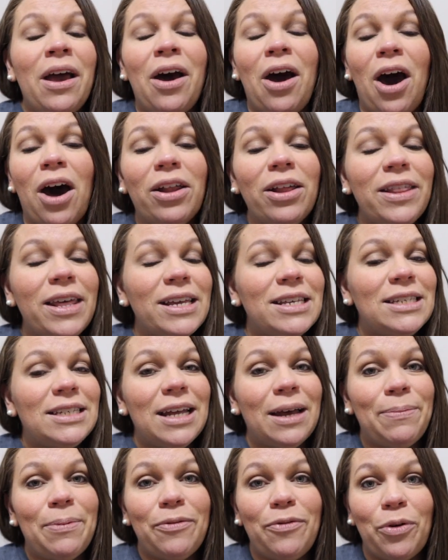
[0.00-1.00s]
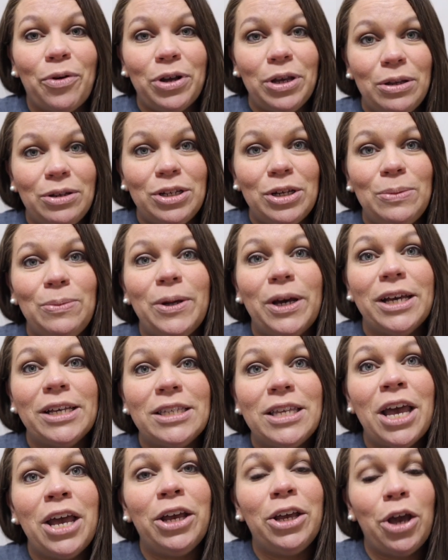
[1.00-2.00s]
all of that stuff before YouTube does,
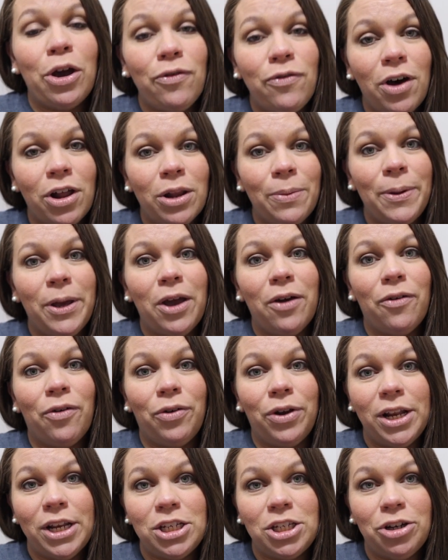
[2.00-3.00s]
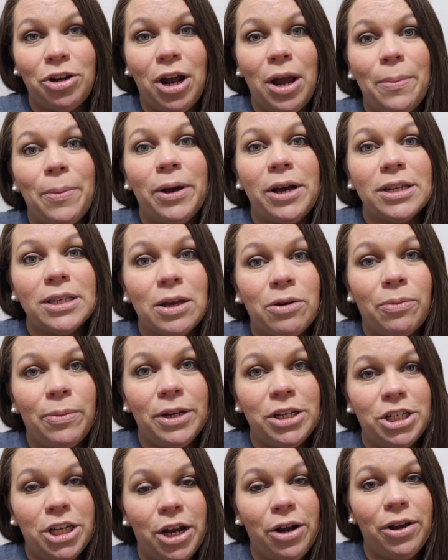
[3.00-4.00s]
go follow me over on Instagram because I will be
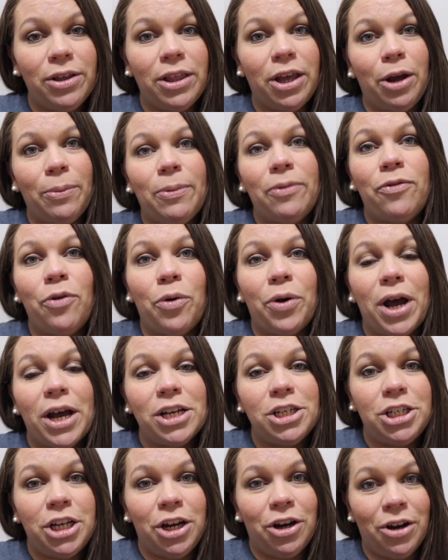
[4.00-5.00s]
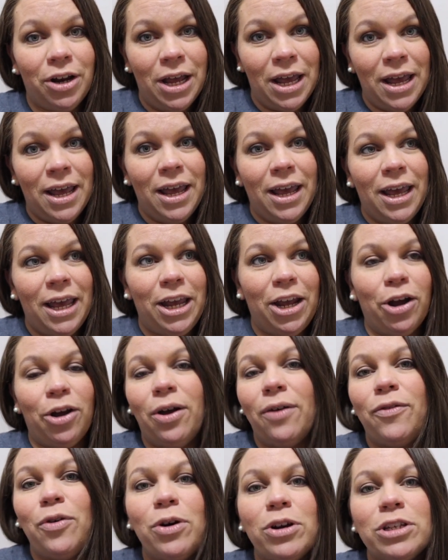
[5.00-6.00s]
sharing there before I share here.
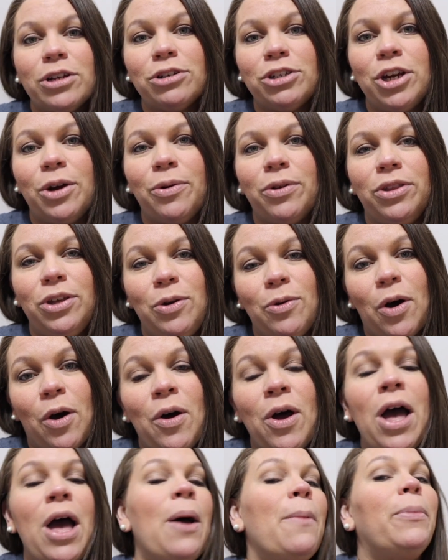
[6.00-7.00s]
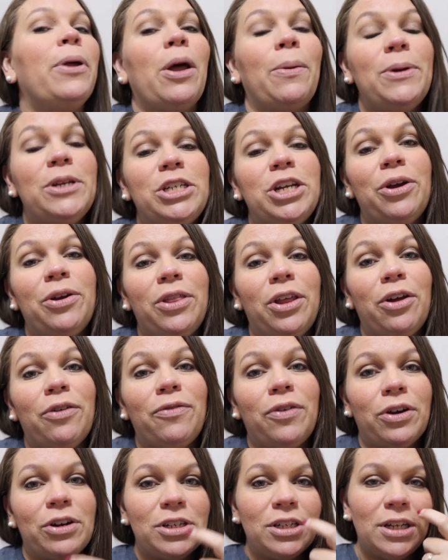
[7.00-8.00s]
Of course I'll share with you all, but I'll be sharing there
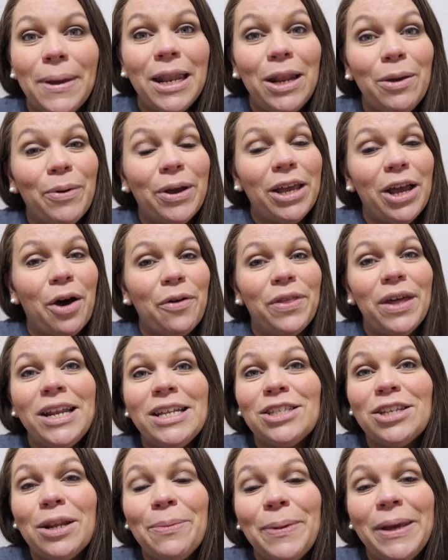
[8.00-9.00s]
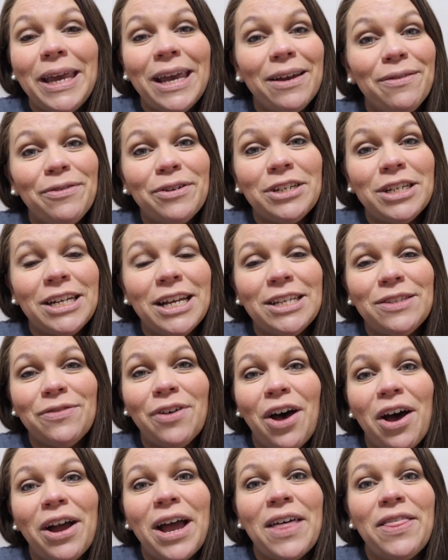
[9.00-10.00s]
first. Anyway, y'all, that is going to be it for today's
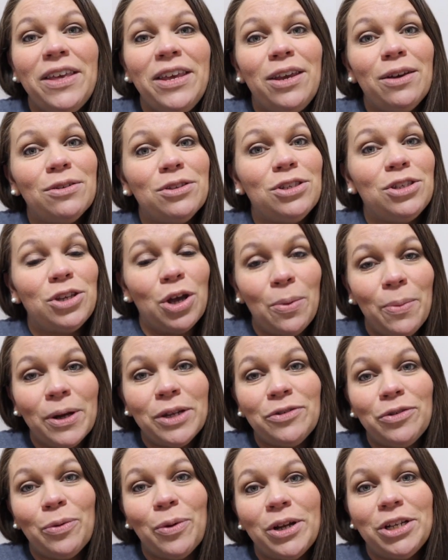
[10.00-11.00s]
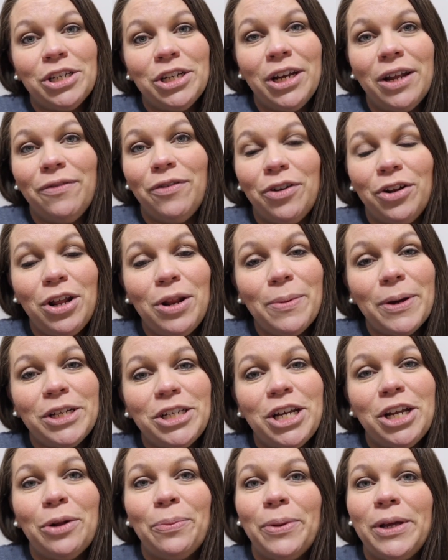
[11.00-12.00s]
vlog. I thank y'all so much for watching. If you're new to my
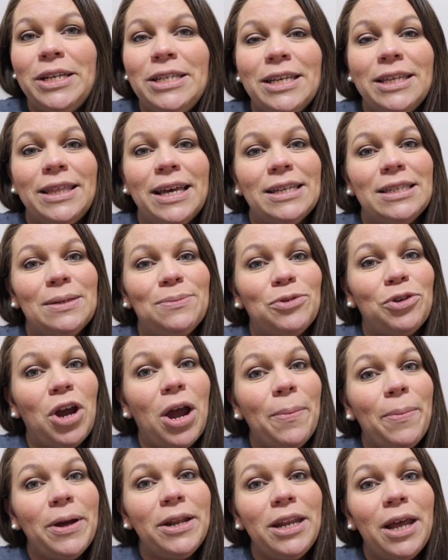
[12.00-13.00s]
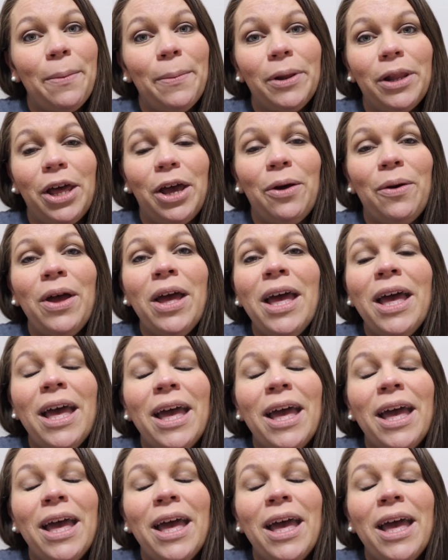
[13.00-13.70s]
channel, please hit that subscribe button down below.